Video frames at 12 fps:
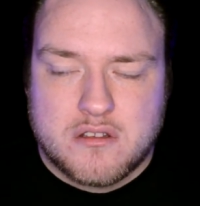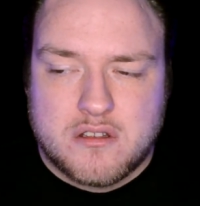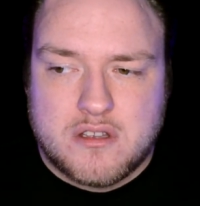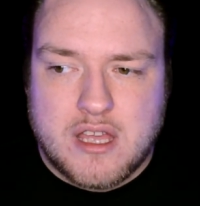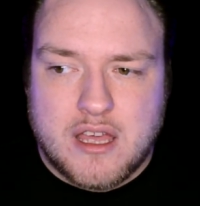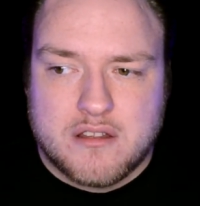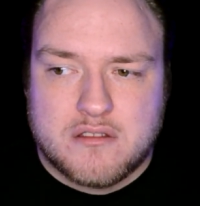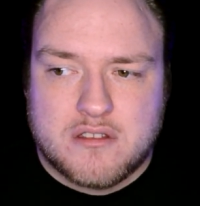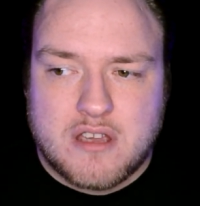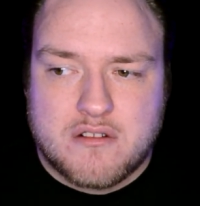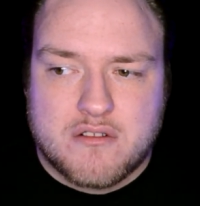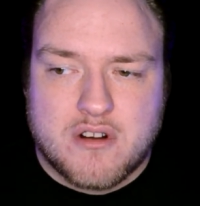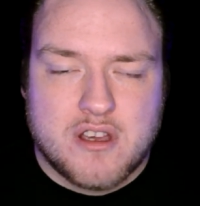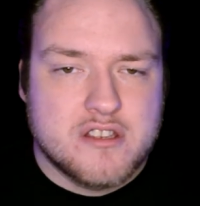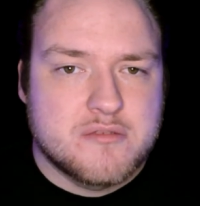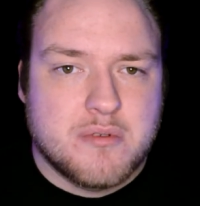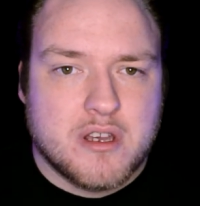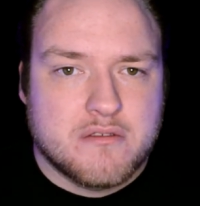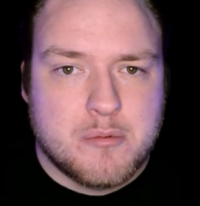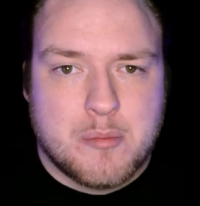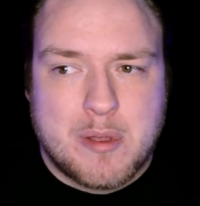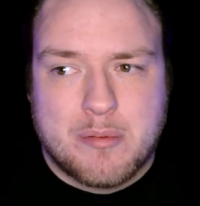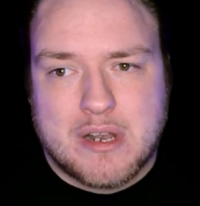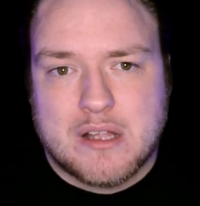get terrorized by a group of
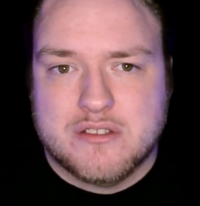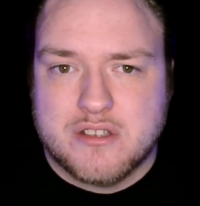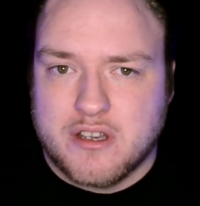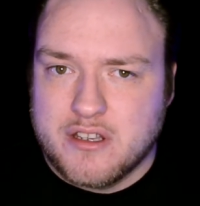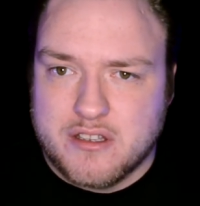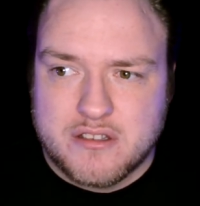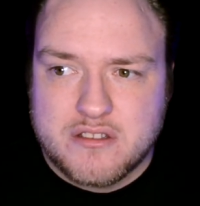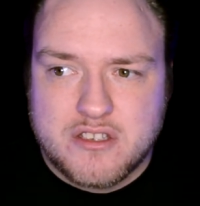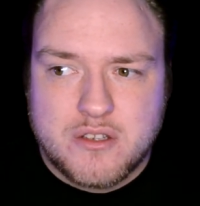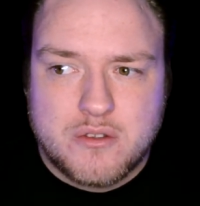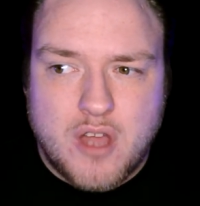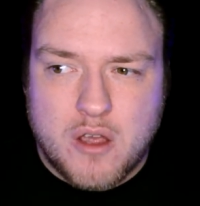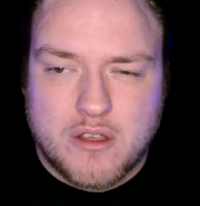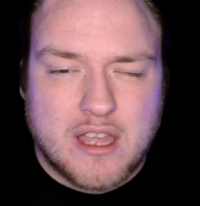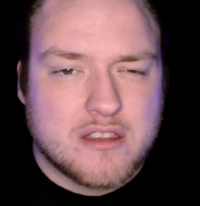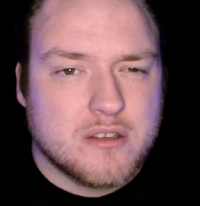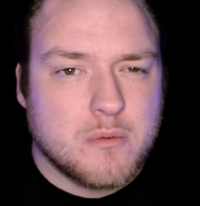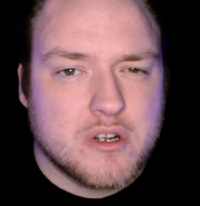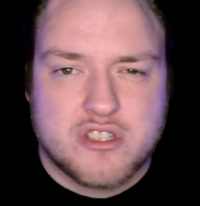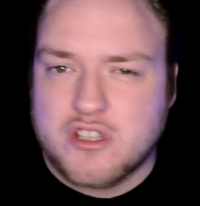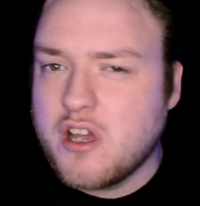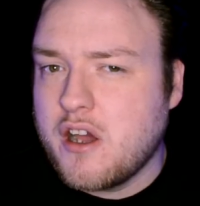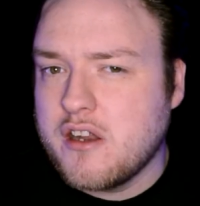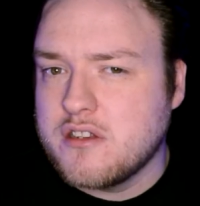people outside, and you don't get to watch the
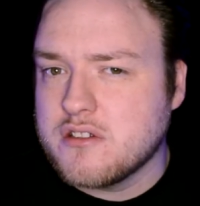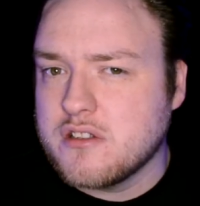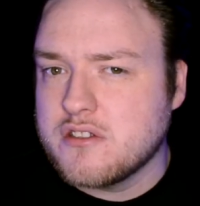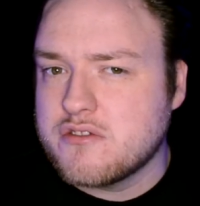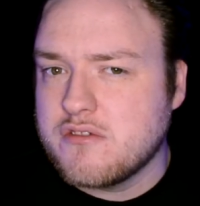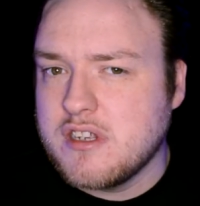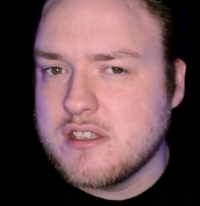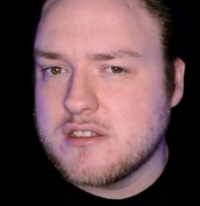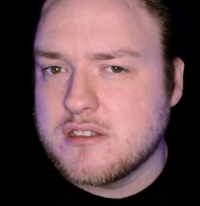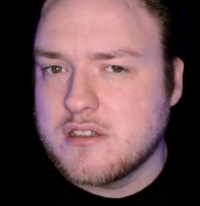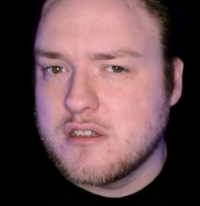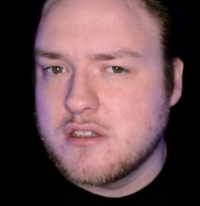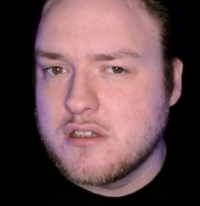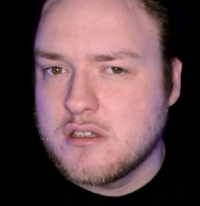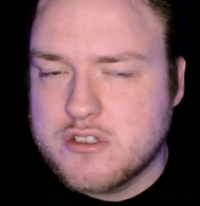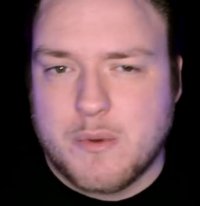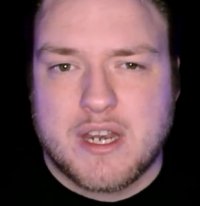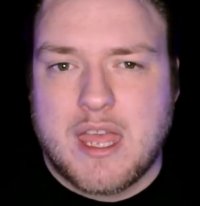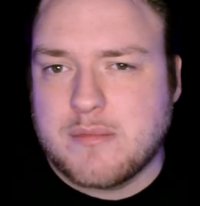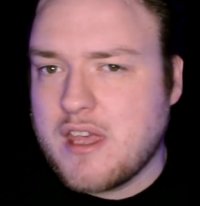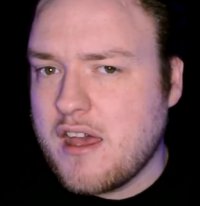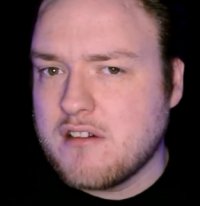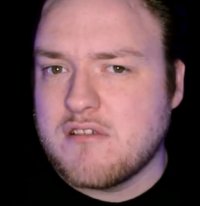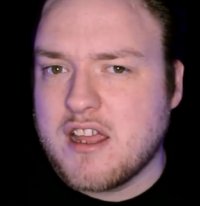carnage on the streets. So when it came to
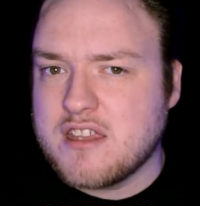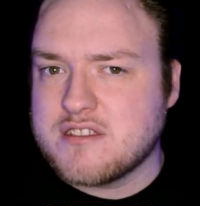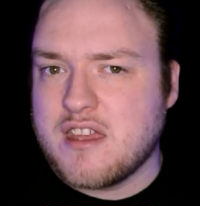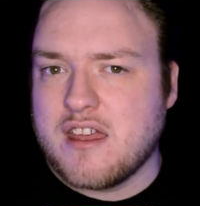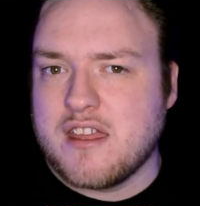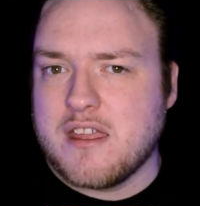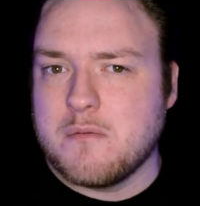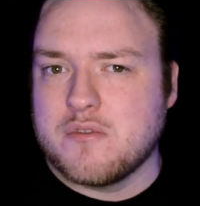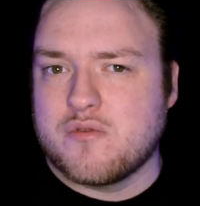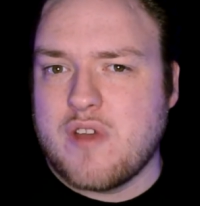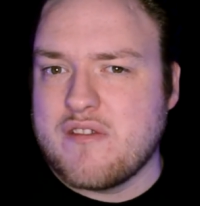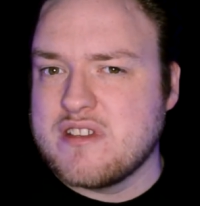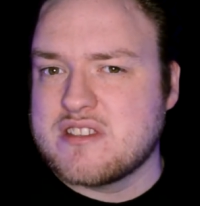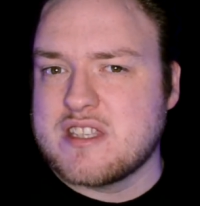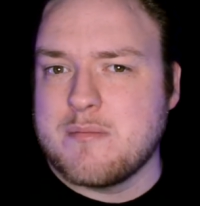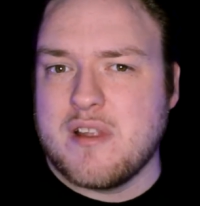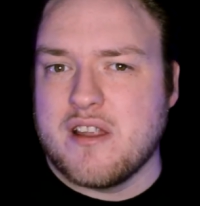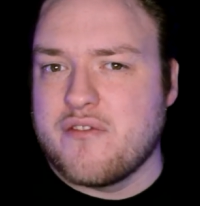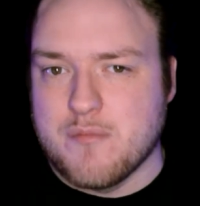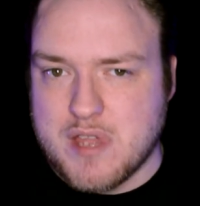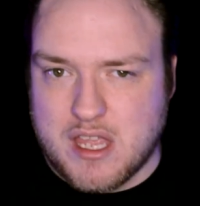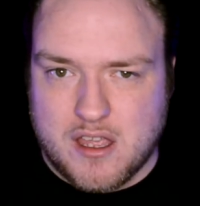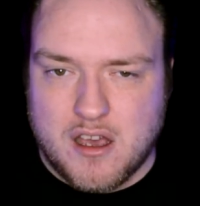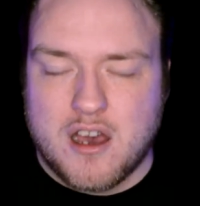Hellraiser, it was very similar for me.
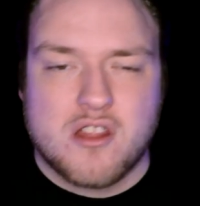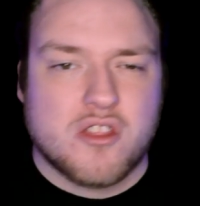I